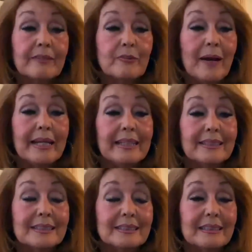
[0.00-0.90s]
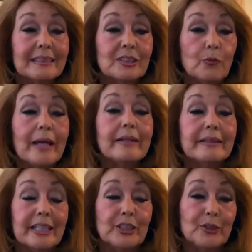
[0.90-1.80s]
everybody is the way that
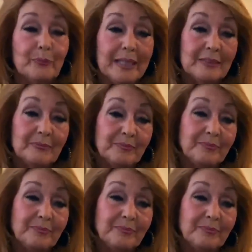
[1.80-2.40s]
they should be.